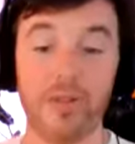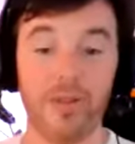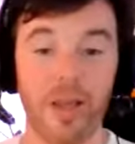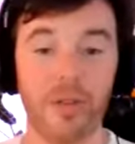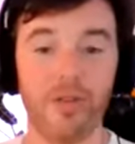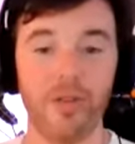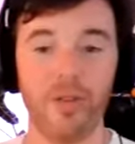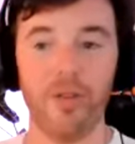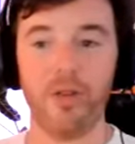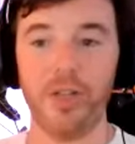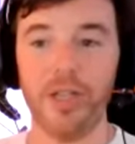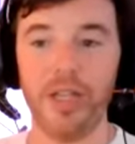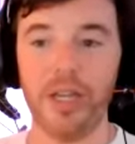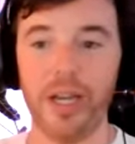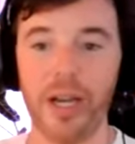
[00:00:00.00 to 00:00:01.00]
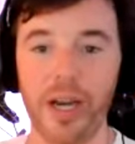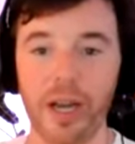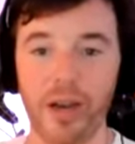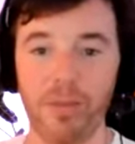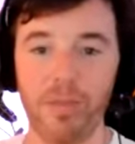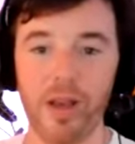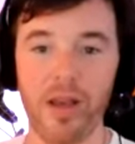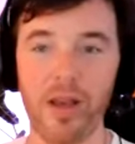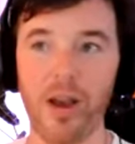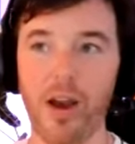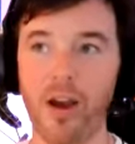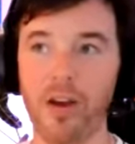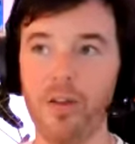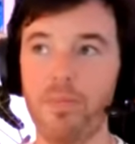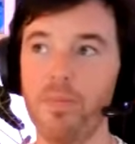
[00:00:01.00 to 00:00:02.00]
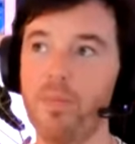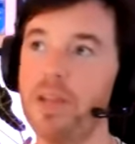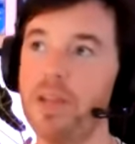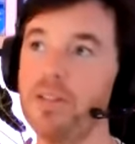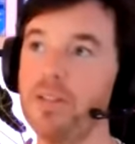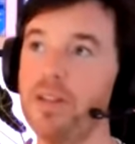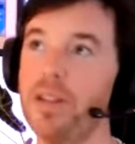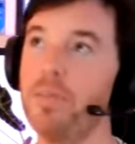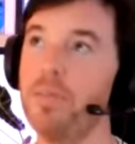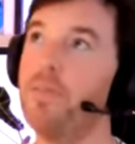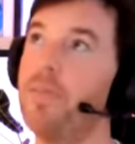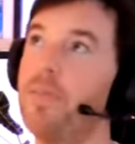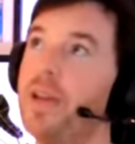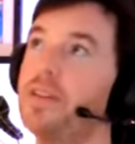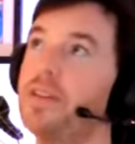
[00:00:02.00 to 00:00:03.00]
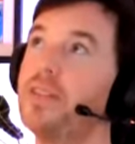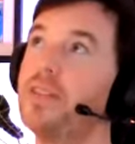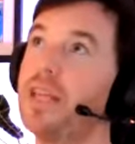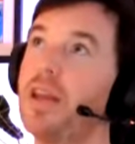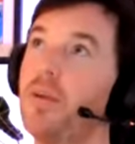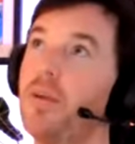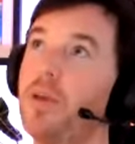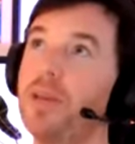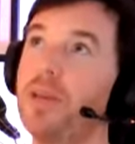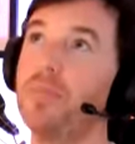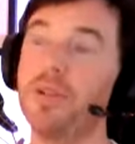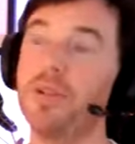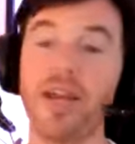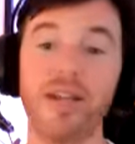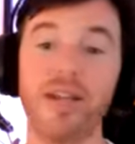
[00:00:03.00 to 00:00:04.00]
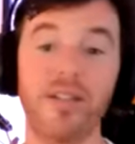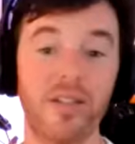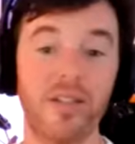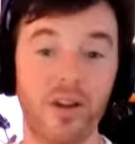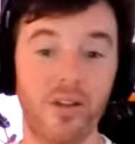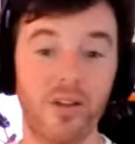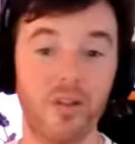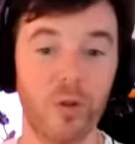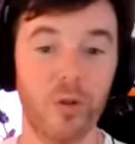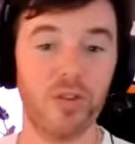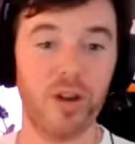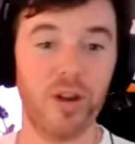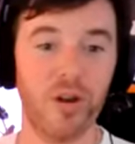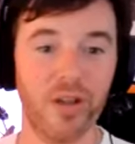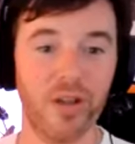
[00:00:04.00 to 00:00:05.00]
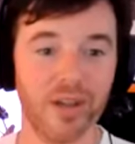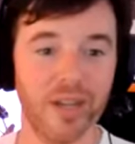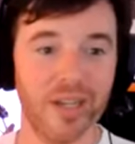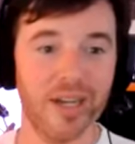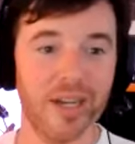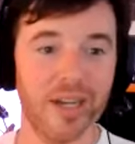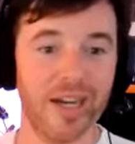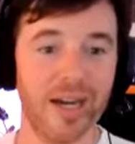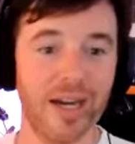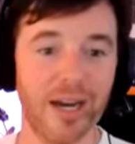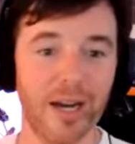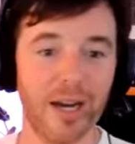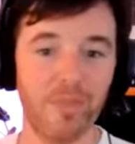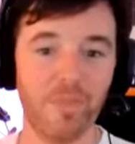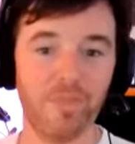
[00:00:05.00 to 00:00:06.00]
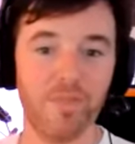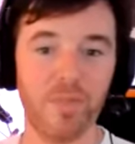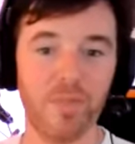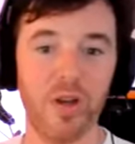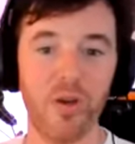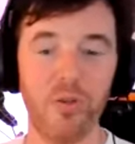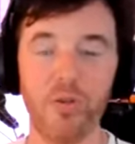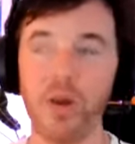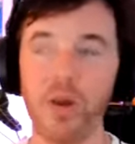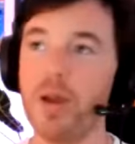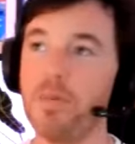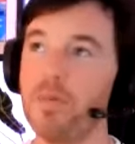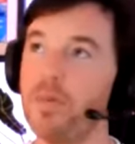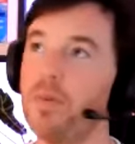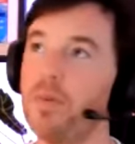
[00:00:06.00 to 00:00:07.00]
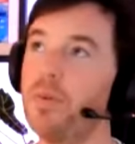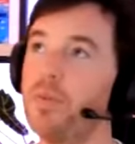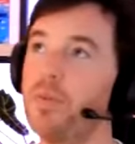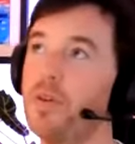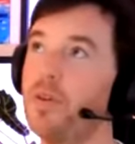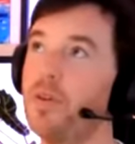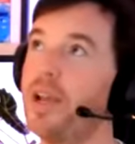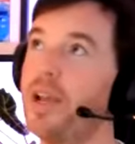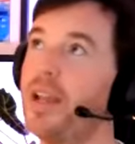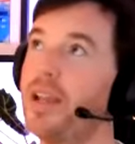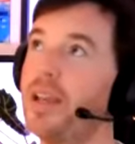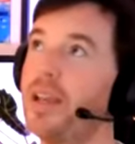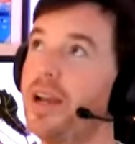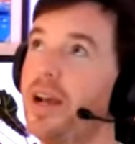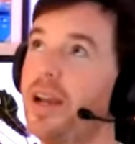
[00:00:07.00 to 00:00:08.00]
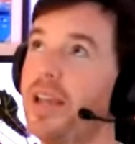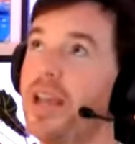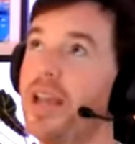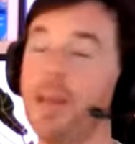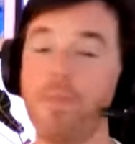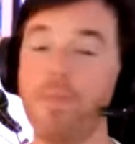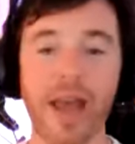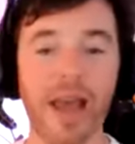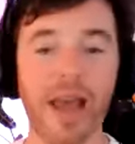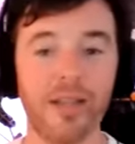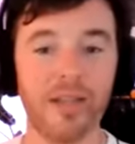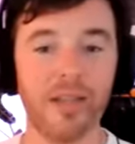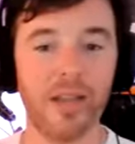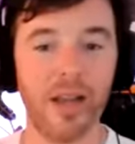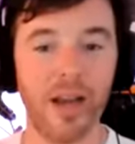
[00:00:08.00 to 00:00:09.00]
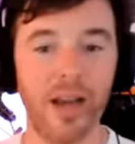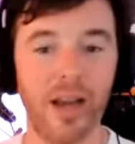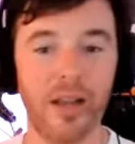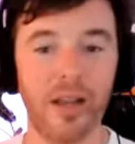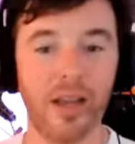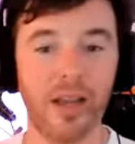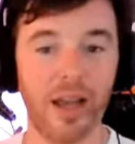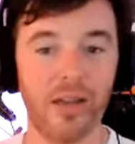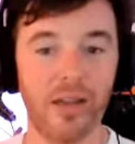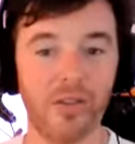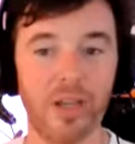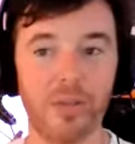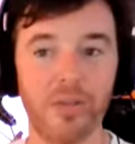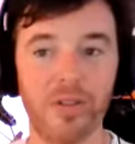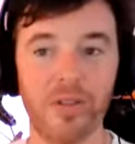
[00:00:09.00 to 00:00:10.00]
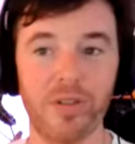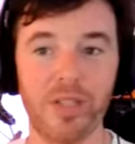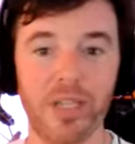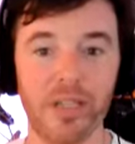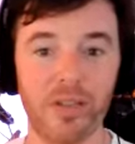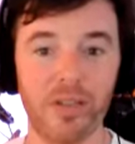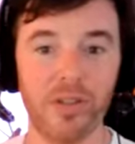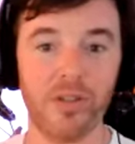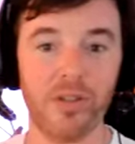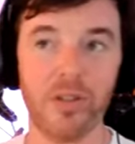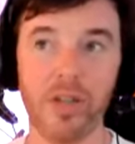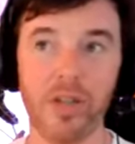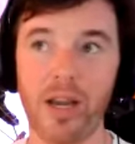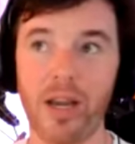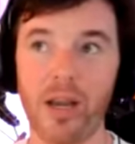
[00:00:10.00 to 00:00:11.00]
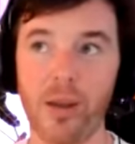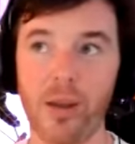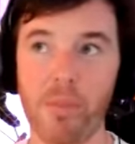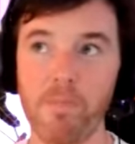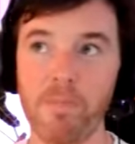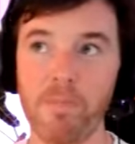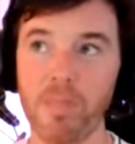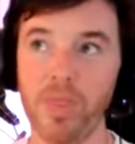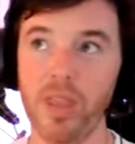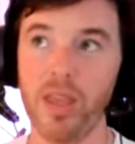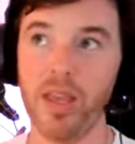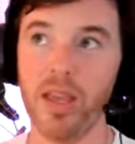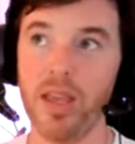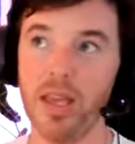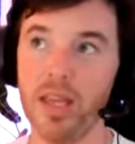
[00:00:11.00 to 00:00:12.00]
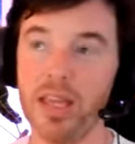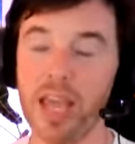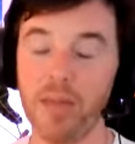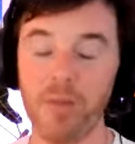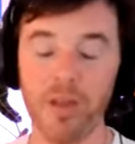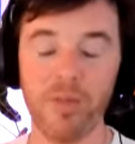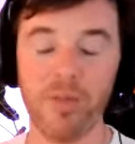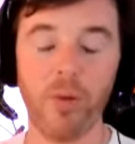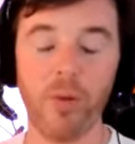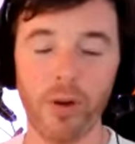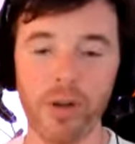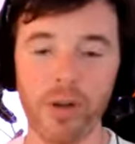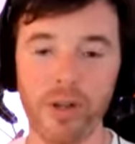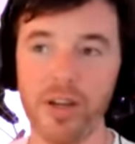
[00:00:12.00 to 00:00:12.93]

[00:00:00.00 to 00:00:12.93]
absolutely. Our basically the biggest thing that we can protect is our source code. You know, getting a patent on a concept is can be important